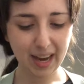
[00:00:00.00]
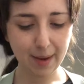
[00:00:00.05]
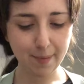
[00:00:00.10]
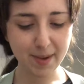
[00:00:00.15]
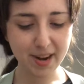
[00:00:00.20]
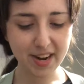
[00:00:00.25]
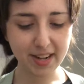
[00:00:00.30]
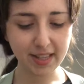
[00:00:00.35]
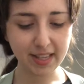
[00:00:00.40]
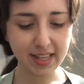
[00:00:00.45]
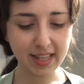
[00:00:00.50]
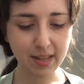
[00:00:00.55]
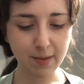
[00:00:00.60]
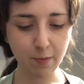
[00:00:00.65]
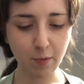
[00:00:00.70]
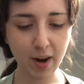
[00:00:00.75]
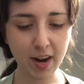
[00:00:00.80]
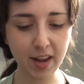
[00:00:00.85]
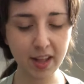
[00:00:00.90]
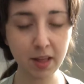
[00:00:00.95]
I'm gonna set
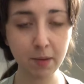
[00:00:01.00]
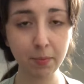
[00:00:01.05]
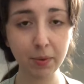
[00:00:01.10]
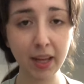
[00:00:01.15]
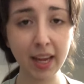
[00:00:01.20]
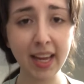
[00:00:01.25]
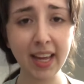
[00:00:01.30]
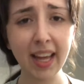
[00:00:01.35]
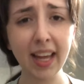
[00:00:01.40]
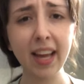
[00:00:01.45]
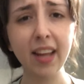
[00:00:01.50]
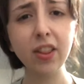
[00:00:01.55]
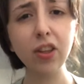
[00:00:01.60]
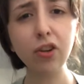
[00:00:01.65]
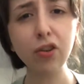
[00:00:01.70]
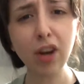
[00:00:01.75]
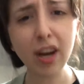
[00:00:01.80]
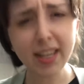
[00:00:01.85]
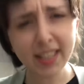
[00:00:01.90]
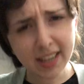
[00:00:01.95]
them right on the plate.
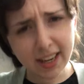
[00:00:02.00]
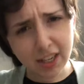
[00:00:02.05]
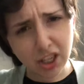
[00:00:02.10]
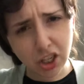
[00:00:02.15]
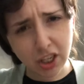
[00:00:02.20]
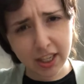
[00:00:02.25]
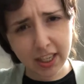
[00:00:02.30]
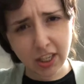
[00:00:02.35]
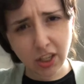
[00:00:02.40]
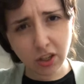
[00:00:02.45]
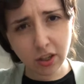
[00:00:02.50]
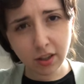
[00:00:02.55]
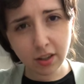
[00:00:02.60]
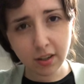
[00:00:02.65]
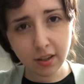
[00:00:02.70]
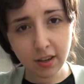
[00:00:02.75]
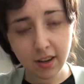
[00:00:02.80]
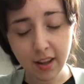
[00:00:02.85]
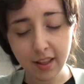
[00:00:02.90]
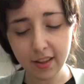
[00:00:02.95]
They're not touching each
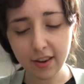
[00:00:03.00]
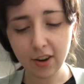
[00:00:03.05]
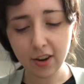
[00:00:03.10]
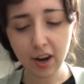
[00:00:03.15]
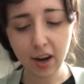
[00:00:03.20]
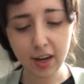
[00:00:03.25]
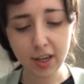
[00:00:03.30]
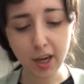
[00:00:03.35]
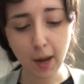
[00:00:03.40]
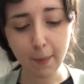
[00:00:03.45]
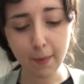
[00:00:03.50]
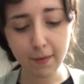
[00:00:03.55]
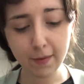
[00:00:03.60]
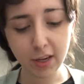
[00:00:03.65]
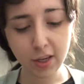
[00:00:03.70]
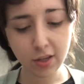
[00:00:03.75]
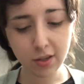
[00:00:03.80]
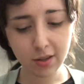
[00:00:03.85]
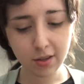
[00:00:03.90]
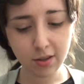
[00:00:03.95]
other. They're not on top of
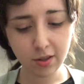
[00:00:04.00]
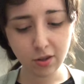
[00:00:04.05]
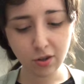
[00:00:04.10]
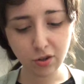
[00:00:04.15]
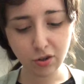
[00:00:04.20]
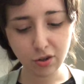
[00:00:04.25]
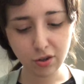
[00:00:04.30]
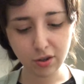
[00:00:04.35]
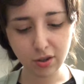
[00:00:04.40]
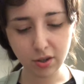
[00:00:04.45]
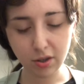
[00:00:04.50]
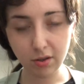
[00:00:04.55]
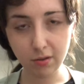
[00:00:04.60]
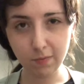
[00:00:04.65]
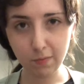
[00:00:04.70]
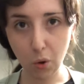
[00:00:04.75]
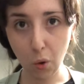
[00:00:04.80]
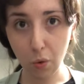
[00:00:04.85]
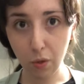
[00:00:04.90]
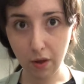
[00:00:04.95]
each other. They're just
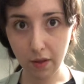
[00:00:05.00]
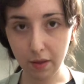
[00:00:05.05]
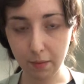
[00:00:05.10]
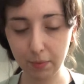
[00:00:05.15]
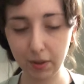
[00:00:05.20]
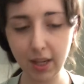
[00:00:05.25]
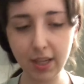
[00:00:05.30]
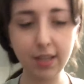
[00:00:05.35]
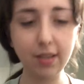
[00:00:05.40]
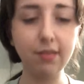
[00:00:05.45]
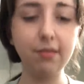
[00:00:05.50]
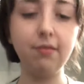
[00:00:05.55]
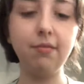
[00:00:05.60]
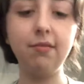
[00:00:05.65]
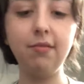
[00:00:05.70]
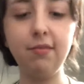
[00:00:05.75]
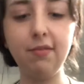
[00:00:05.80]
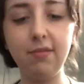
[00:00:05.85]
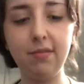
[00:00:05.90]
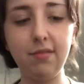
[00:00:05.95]
both on the plate.
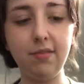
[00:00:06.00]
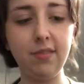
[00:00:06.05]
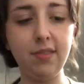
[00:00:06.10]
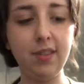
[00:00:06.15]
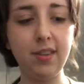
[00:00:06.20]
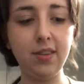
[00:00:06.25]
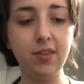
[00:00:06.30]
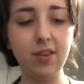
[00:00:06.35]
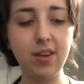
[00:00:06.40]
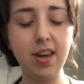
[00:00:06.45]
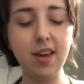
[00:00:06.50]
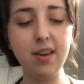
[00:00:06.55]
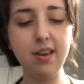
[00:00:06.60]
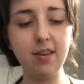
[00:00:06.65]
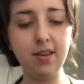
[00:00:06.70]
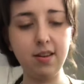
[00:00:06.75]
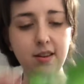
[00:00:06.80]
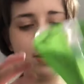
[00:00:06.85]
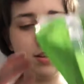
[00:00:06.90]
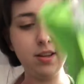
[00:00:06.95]
Okay.
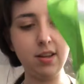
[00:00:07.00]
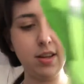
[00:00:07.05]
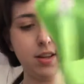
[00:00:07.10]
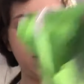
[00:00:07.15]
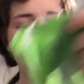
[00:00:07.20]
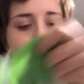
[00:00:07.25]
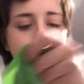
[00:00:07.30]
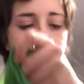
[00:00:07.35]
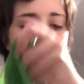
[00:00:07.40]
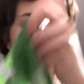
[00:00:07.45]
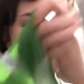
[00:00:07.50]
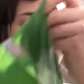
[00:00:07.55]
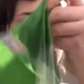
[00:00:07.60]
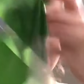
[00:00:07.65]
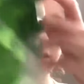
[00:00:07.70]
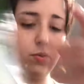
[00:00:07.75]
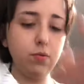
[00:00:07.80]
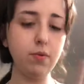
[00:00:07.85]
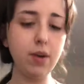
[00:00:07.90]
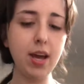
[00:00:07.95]

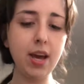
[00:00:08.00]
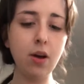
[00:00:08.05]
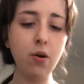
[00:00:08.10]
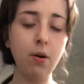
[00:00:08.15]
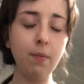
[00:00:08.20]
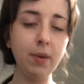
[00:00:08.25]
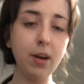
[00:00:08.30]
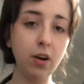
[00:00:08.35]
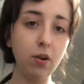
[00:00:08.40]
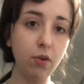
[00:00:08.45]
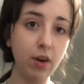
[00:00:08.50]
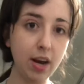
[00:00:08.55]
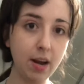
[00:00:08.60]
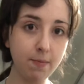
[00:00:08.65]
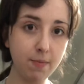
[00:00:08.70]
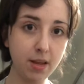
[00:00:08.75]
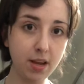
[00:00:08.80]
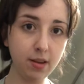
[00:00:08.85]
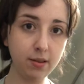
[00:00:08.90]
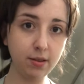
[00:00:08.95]
So now I'm gonna grab
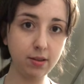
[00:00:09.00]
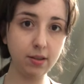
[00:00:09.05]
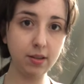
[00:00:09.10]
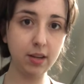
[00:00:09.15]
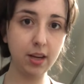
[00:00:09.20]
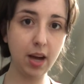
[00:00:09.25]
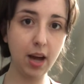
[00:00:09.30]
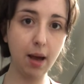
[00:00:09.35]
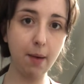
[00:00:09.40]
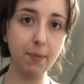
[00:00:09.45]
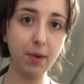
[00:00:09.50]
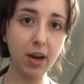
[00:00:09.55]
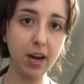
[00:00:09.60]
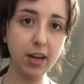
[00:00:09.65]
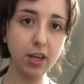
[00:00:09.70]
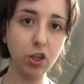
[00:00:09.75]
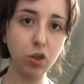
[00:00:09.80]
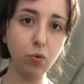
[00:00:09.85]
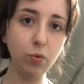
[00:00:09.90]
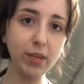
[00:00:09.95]
this. I'm gonna
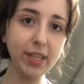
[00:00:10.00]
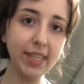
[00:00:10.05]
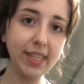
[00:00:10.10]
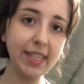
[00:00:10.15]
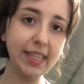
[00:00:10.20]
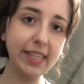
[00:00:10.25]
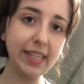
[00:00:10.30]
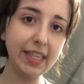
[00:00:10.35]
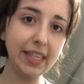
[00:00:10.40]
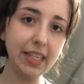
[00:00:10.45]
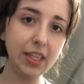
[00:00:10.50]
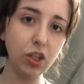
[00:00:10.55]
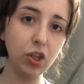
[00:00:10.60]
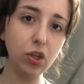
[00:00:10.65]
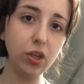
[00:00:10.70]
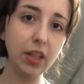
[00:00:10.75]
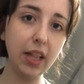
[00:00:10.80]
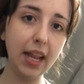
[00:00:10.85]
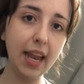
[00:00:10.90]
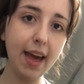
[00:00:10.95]
twist
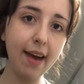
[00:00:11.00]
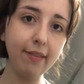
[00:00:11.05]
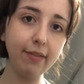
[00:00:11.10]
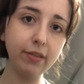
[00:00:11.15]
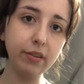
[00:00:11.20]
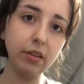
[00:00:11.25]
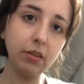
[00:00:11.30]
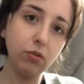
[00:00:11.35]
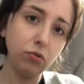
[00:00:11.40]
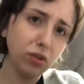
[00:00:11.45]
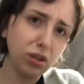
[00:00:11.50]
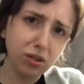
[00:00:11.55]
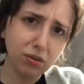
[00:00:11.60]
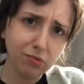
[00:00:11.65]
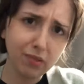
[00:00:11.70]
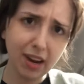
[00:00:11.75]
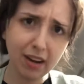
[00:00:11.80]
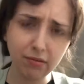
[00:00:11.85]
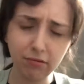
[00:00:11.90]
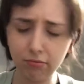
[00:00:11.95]
to the left or to the
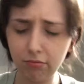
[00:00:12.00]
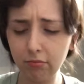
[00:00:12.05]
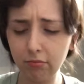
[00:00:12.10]
right.